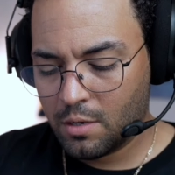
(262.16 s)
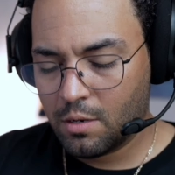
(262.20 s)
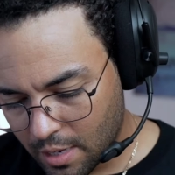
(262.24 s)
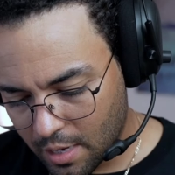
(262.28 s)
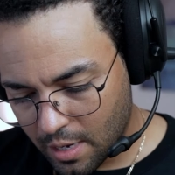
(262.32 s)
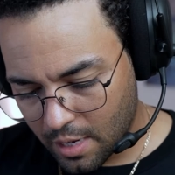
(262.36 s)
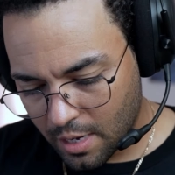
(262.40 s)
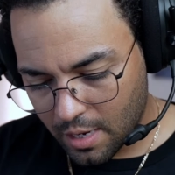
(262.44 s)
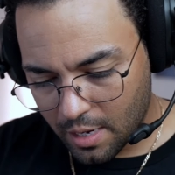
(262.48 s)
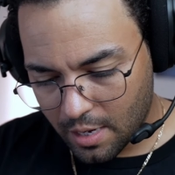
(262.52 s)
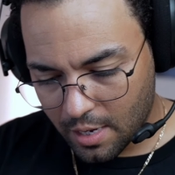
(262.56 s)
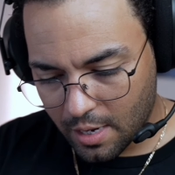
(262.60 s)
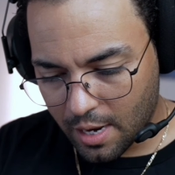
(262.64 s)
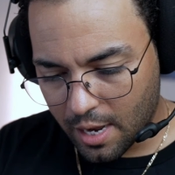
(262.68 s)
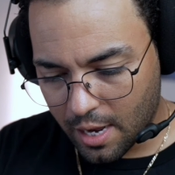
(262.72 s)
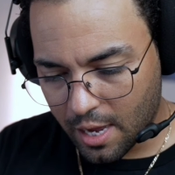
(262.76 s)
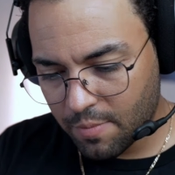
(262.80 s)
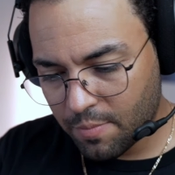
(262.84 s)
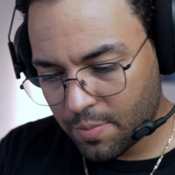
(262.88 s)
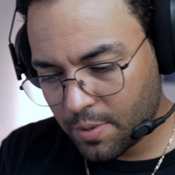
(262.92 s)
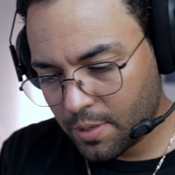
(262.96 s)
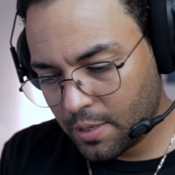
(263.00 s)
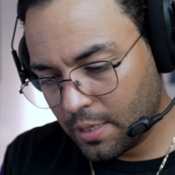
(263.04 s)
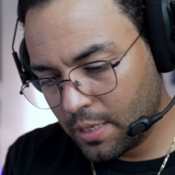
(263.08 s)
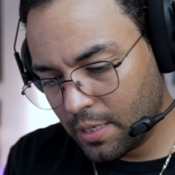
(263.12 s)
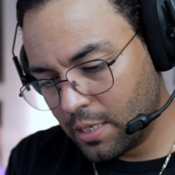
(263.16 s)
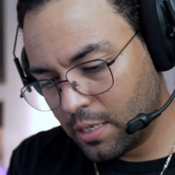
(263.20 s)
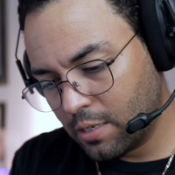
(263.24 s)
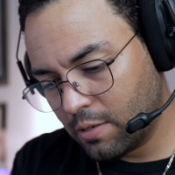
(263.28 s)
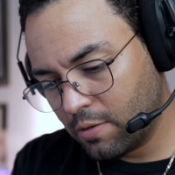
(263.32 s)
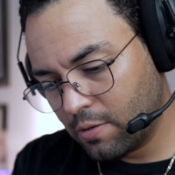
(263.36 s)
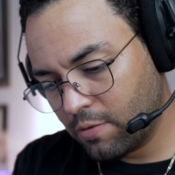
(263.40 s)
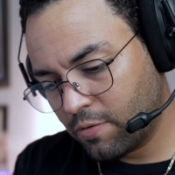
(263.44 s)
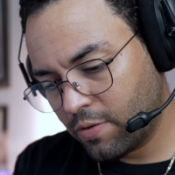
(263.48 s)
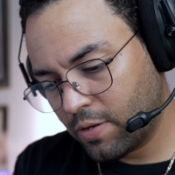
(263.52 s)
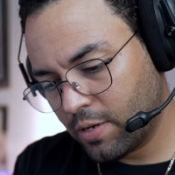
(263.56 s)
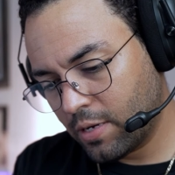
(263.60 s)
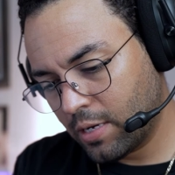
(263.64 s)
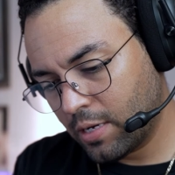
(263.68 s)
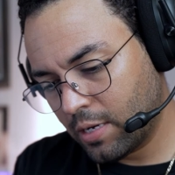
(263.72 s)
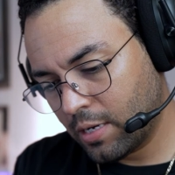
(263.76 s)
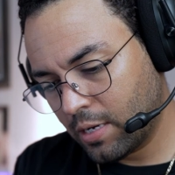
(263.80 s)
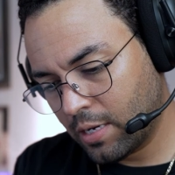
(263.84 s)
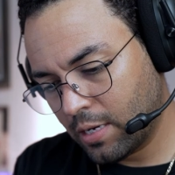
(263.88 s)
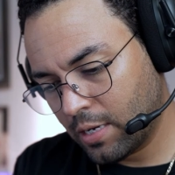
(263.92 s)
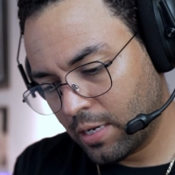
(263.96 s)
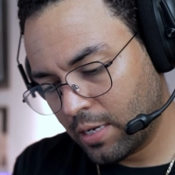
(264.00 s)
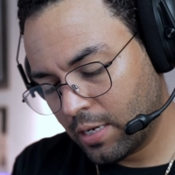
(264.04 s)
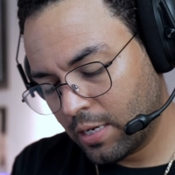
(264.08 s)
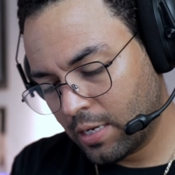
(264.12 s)
and I believe,
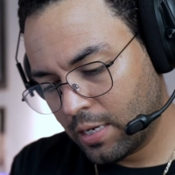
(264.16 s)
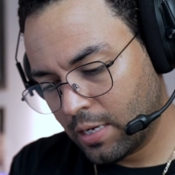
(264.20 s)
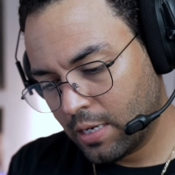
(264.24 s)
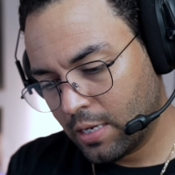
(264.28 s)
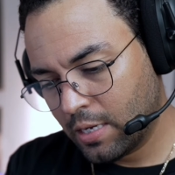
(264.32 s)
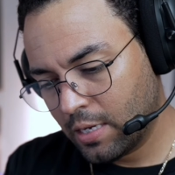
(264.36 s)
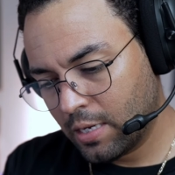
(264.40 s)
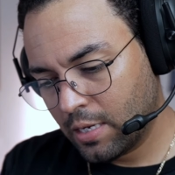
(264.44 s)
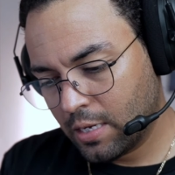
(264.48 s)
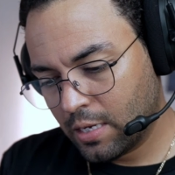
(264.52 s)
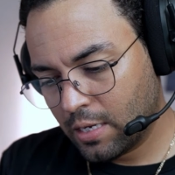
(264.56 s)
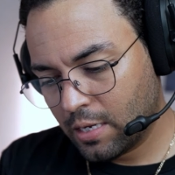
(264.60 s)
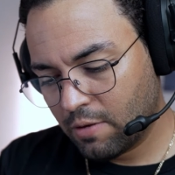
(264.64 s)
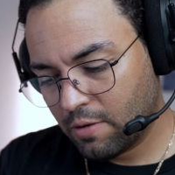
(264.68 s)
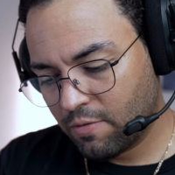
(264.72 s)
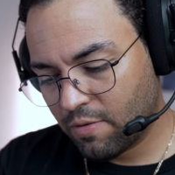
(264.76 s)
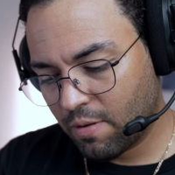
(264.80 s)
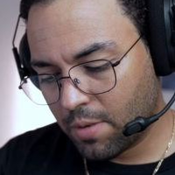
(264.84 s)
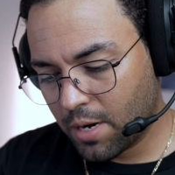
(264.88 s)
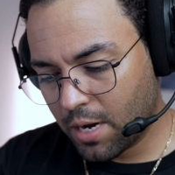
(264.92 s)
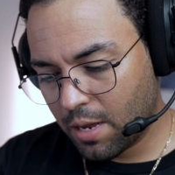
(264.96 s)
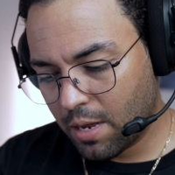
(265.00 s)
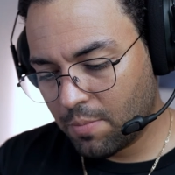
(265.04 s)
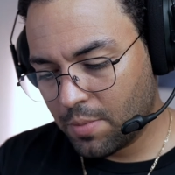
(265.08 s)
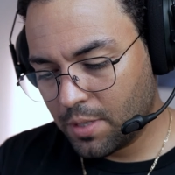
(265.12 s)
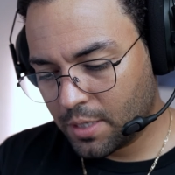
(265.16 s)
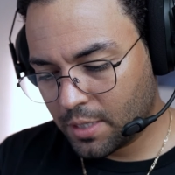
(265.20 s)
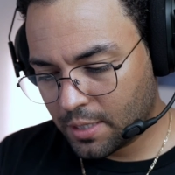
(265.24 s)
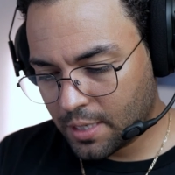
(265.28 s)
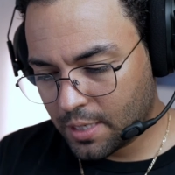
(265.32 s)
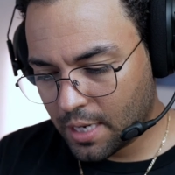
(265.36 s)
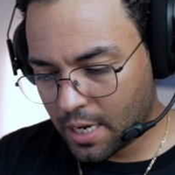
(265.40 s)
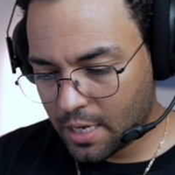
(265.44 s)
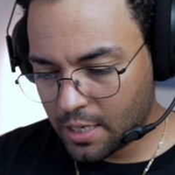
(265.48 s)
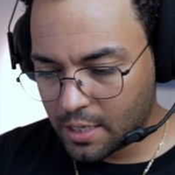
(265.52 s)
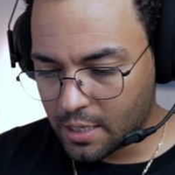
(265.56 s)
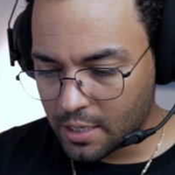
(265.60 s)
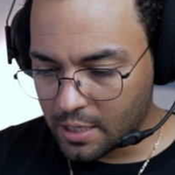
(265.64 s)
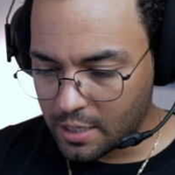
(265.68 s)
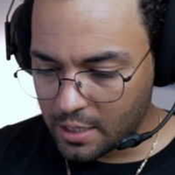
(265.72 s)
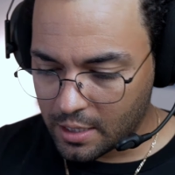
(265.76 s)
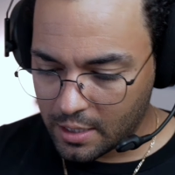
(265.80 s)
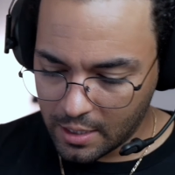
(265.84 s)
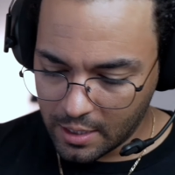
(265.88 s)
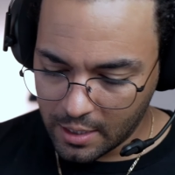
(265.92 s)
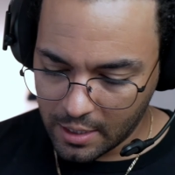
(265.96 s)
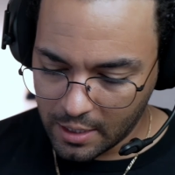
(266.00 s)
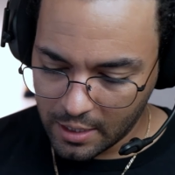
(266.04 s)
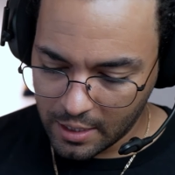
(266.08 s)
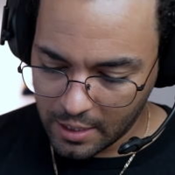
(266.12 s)
if I'm not
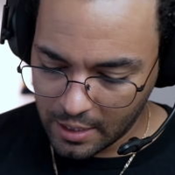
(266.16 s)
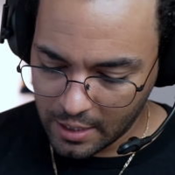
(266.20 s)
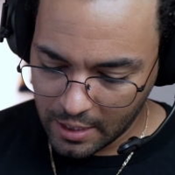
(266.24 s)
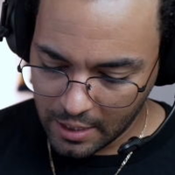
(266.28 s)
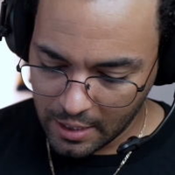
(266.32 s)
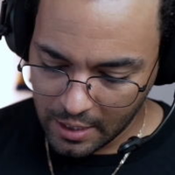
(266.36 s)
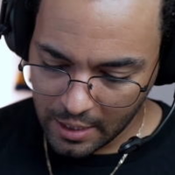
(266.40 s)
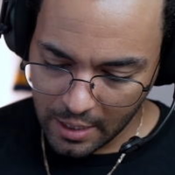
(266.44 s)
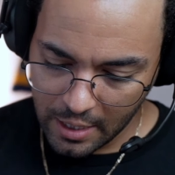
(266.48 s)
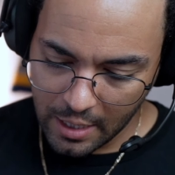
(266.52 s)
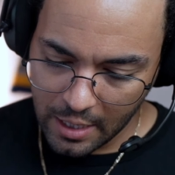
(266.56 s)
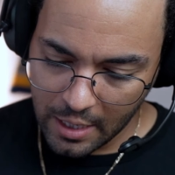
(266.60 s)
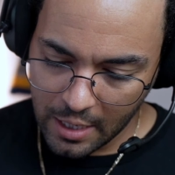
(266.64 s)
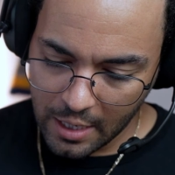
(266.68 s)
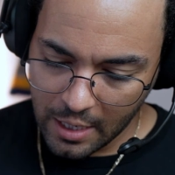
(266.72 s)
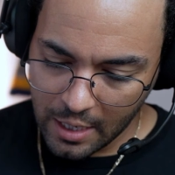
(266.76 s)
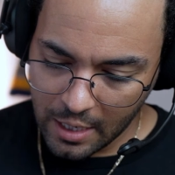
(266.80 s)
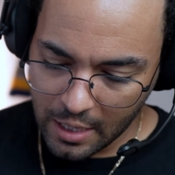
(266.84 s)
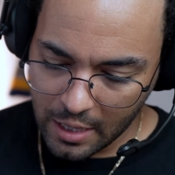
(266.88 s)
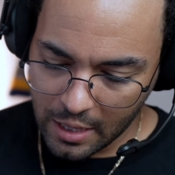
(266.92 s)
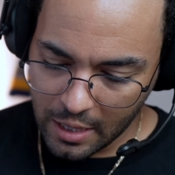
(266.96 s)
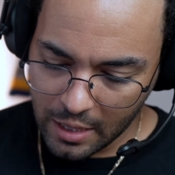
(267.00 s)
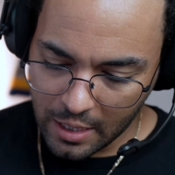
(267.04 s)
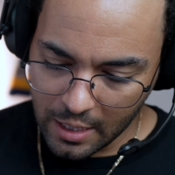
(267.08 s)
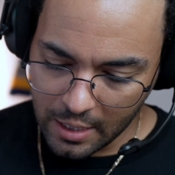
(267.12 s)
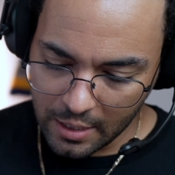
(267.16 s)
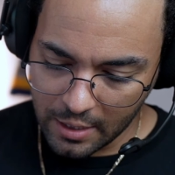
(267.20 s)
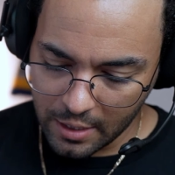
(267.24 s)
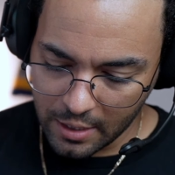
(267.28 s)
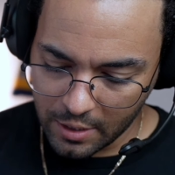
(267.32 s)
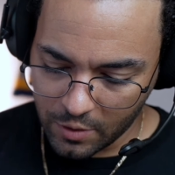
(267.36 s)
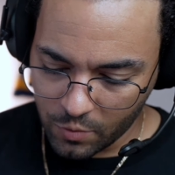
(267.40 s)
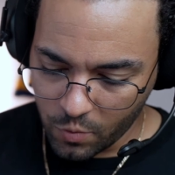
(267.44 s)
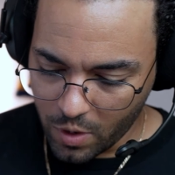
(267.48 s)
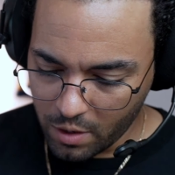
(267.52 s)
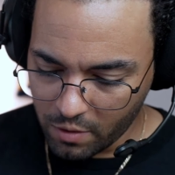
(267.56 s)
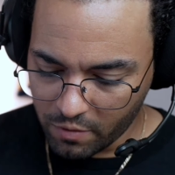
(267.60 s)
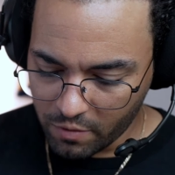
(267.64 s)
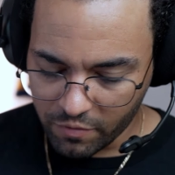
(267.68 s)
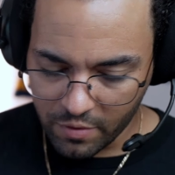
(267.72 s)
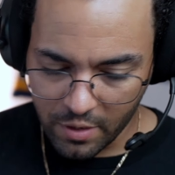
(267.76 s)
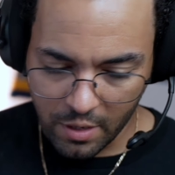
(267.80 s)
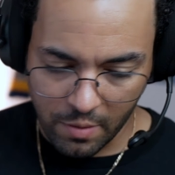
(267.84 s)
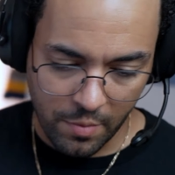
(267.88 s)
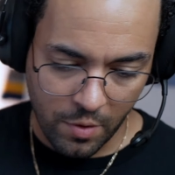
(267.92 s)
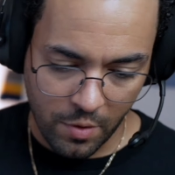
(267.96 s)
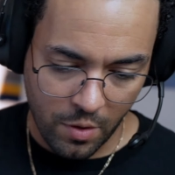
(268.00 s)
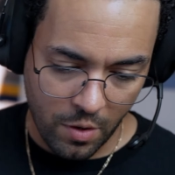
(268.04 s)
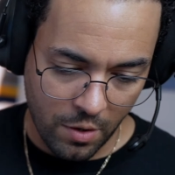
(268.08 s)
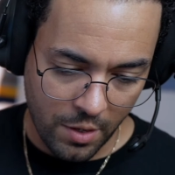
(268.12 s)
mistaken, this is one of
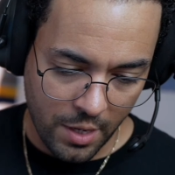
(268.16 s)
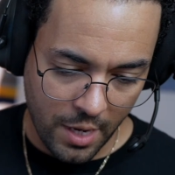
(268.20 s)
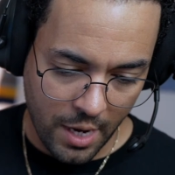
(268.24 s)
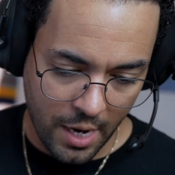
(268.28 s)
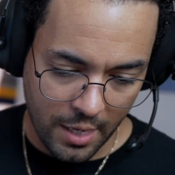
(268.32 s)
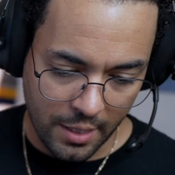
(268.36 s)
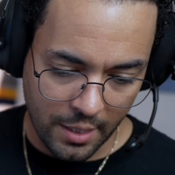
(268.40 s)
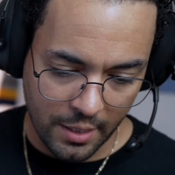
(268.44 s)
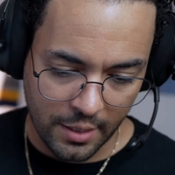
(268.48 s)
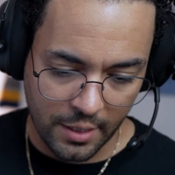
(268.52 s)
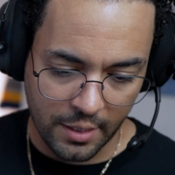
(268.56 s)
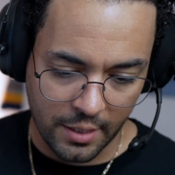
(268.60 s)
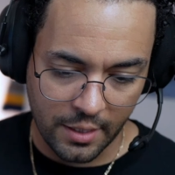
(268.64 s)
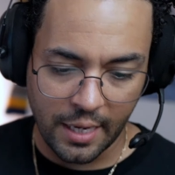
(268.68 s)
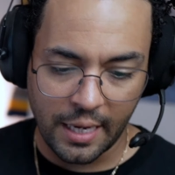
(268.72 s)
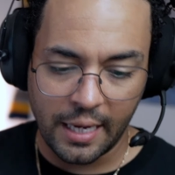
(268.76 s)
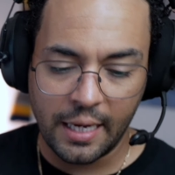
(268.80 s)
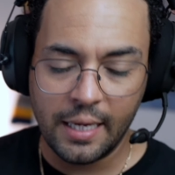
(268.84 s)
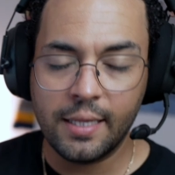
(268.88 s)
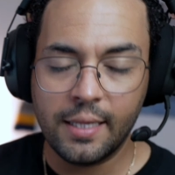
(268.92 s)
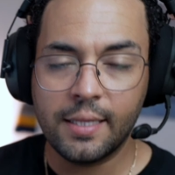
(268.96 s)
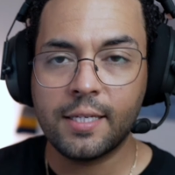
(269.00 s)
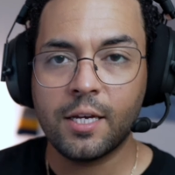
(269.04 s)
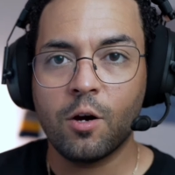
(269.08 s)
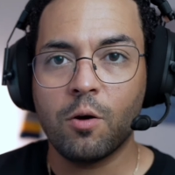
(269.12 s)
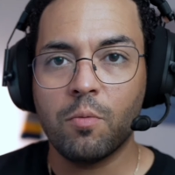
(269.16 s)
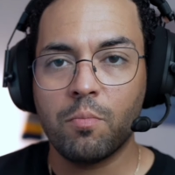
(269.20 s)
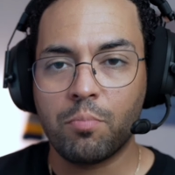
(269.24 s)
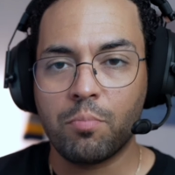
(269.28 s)
them. Oh yeah, this is the Intel